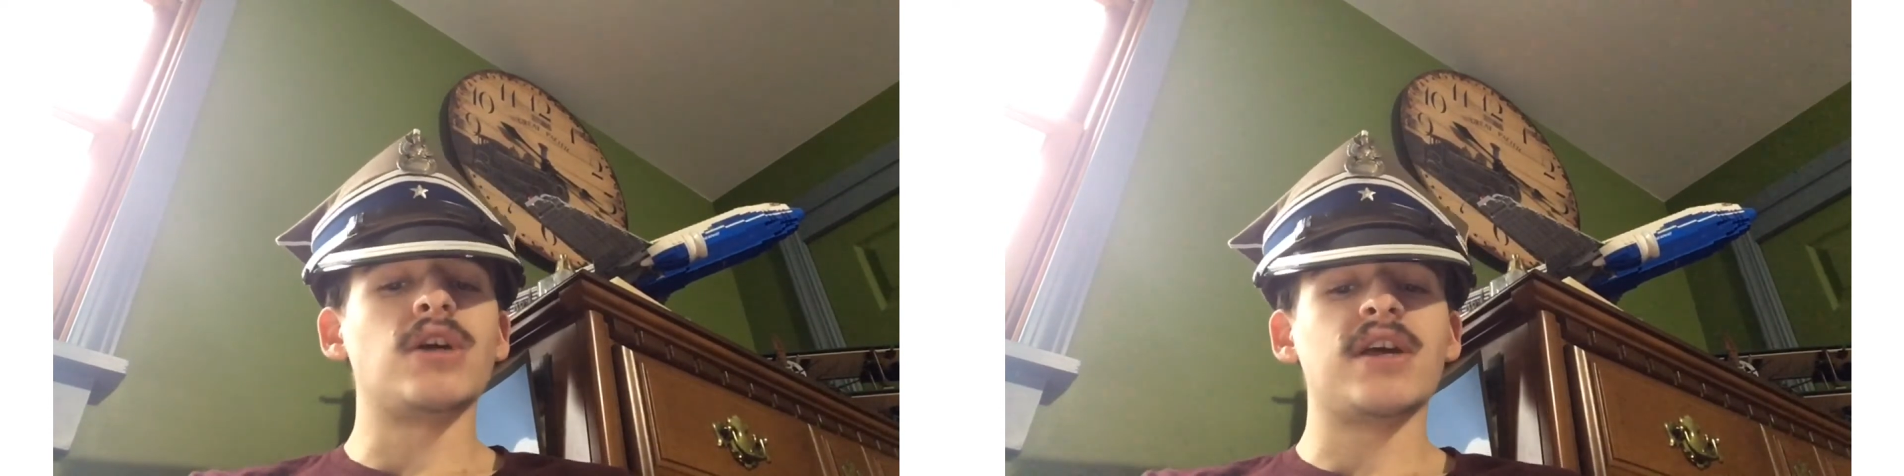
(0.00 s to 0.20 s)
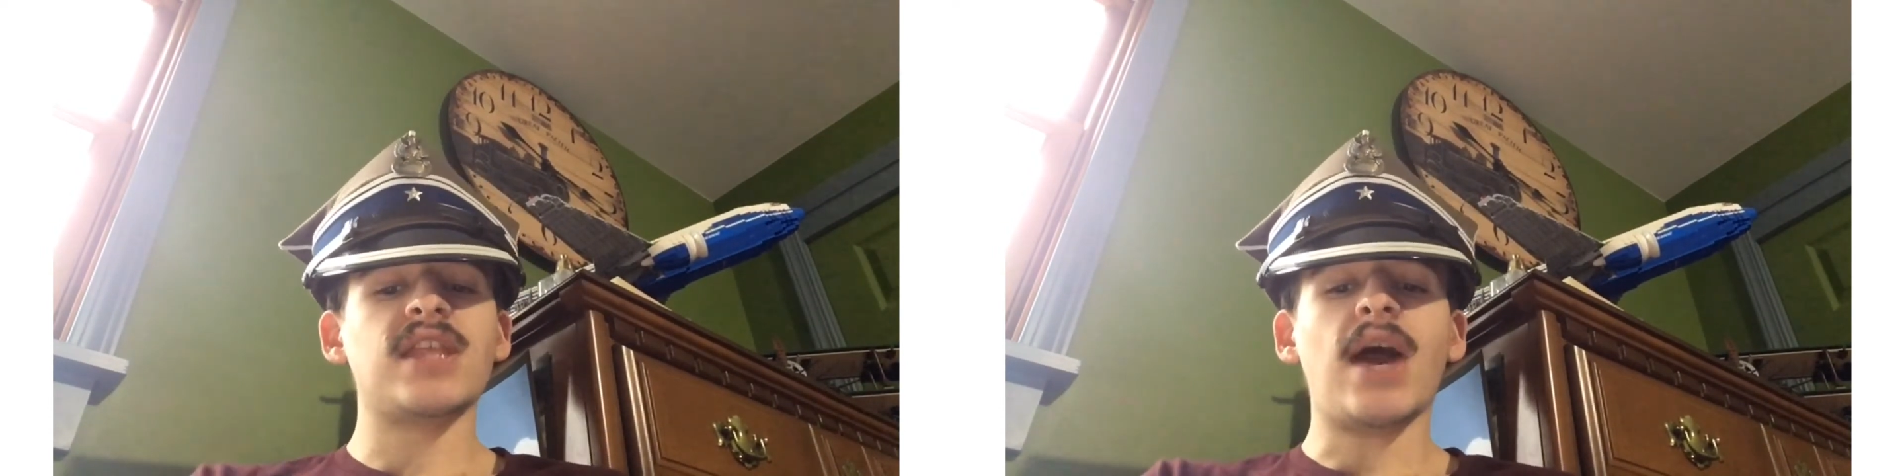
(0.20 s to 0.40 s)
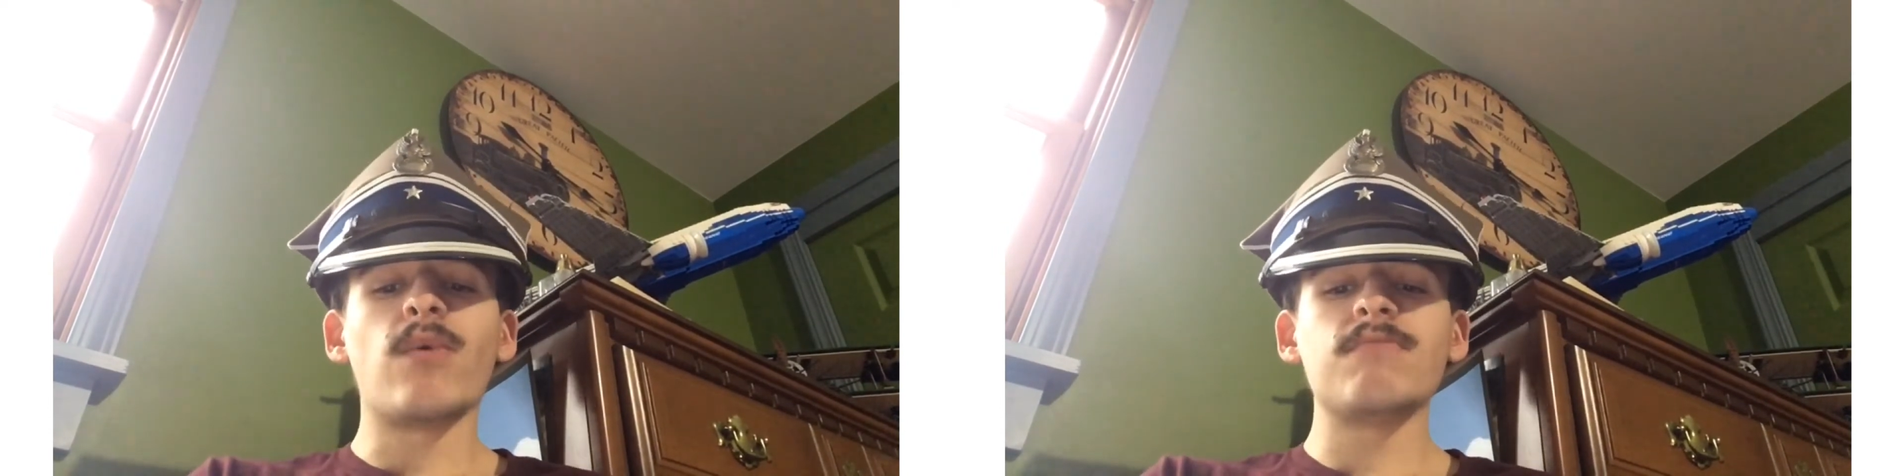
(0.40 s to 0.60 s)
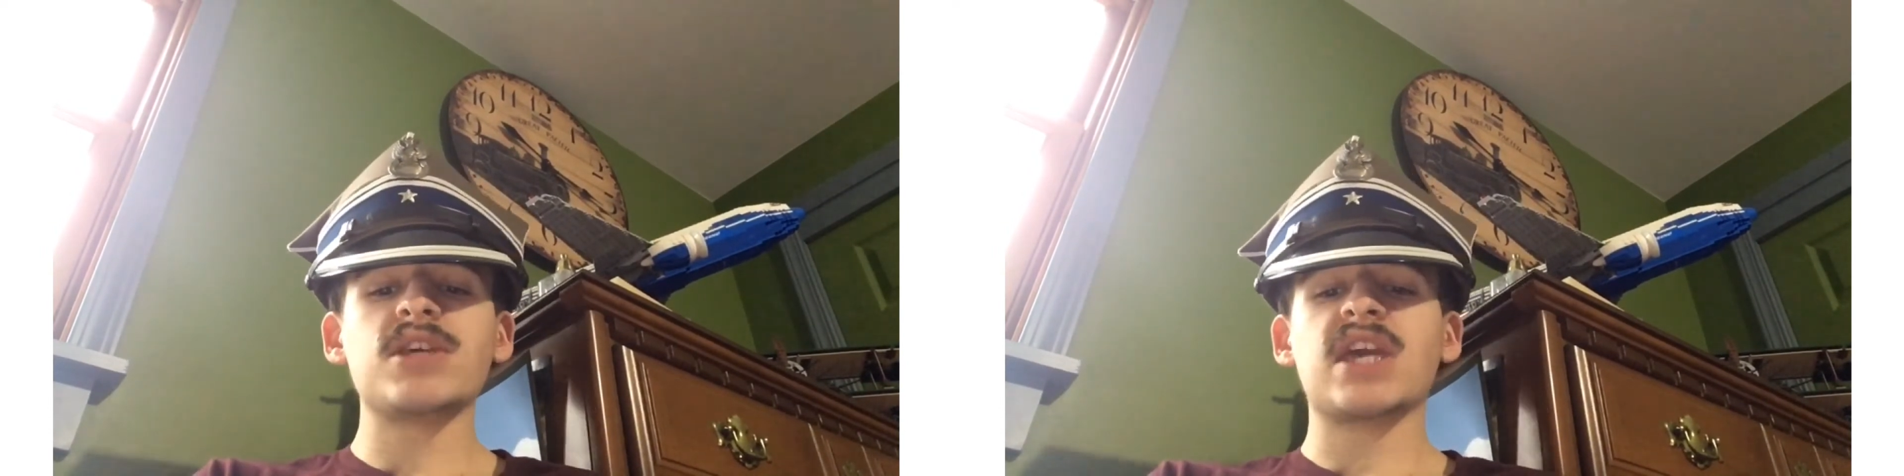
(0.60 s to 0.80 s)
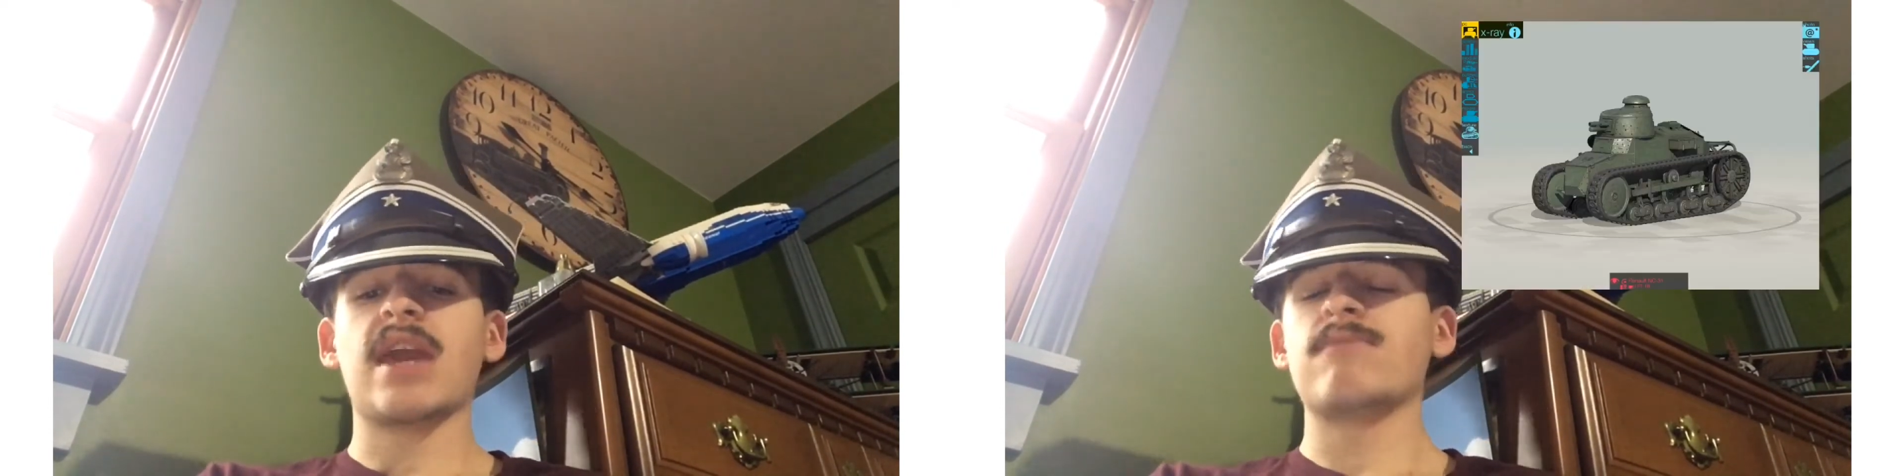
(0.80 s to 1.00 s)
and that one
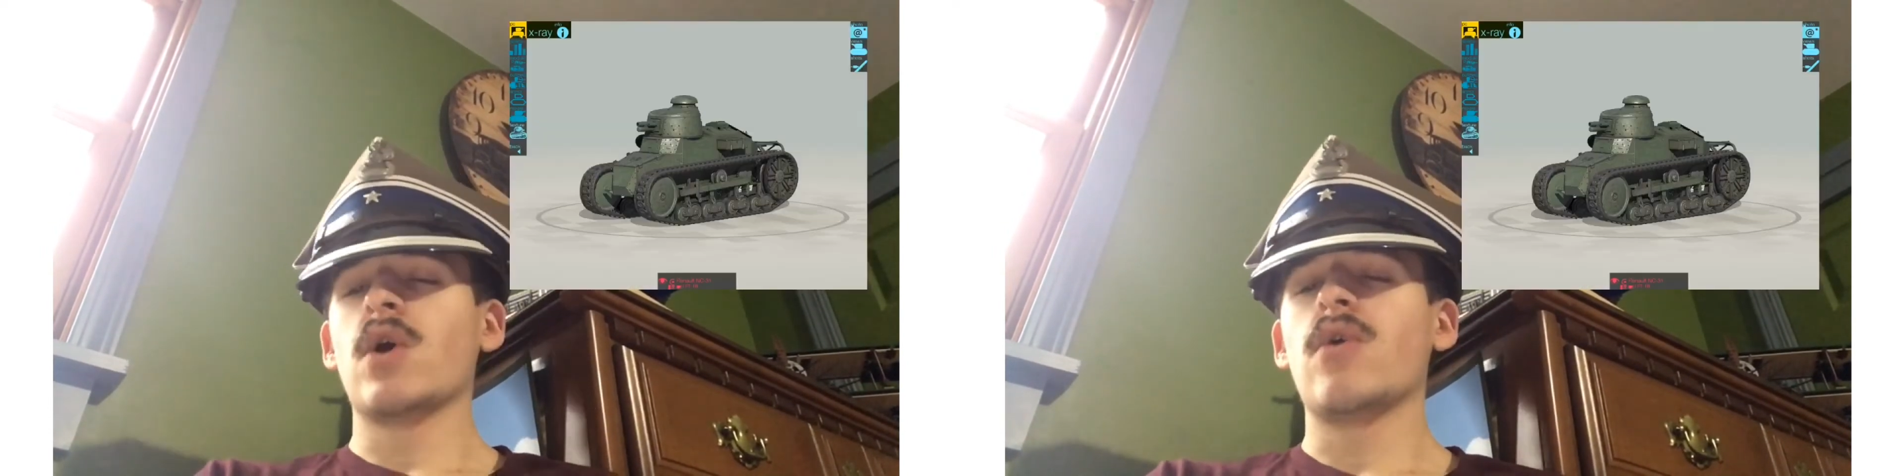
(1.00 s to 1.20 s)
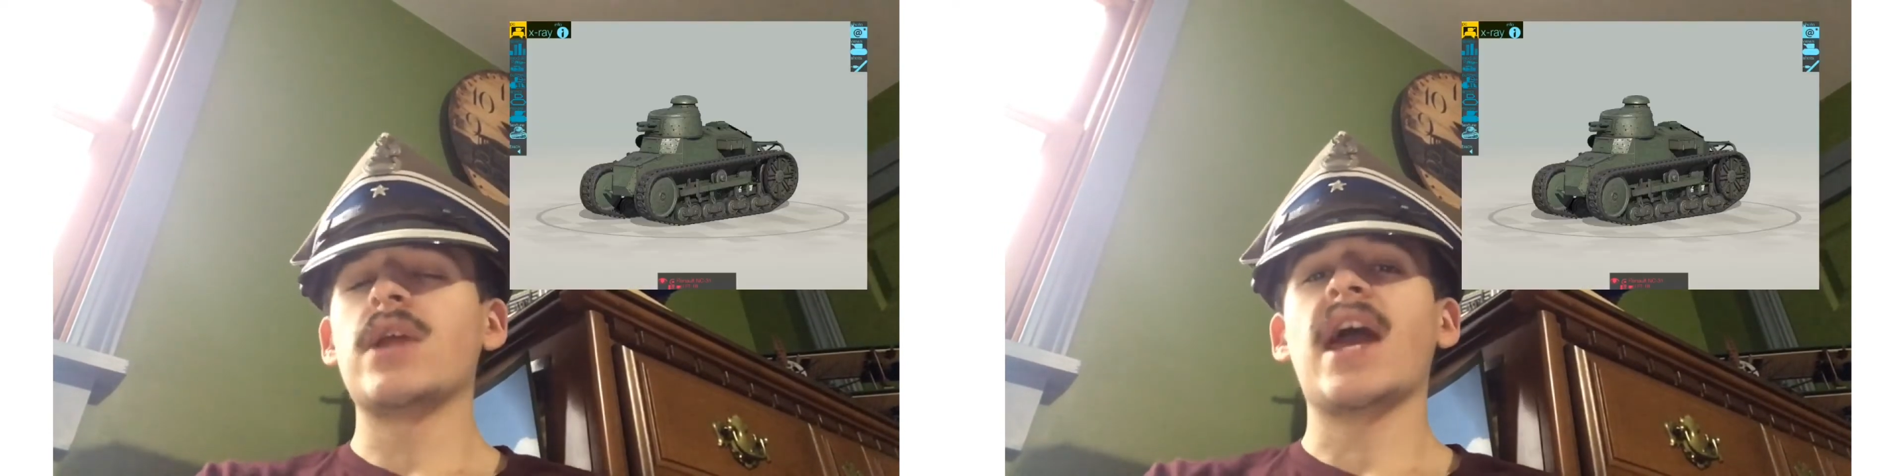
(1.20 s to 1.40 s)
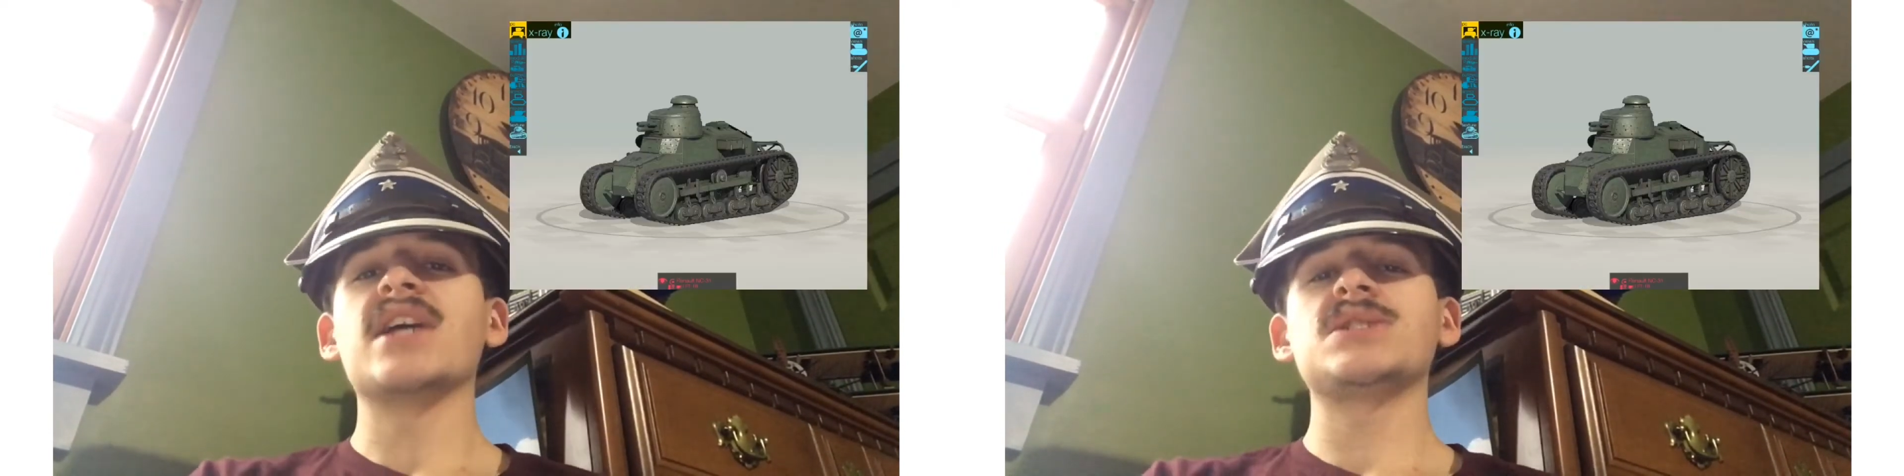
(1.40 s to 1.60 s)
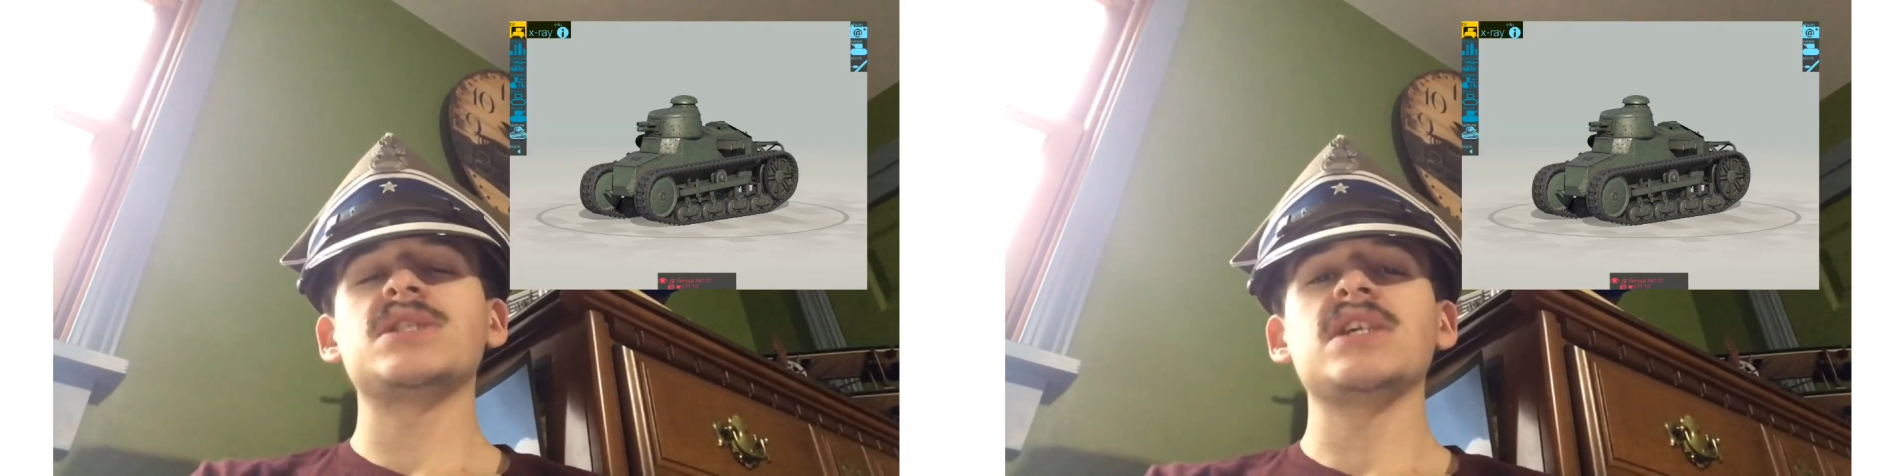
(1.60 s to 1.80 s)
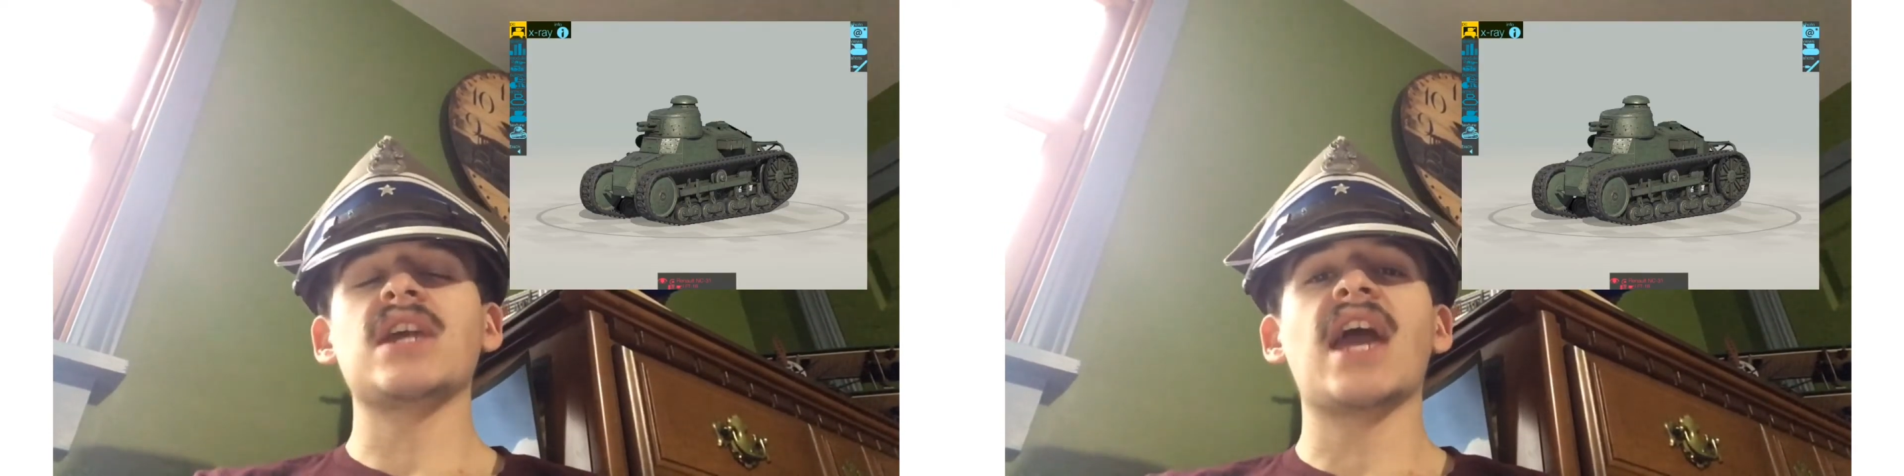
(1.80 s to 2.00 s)
became known as the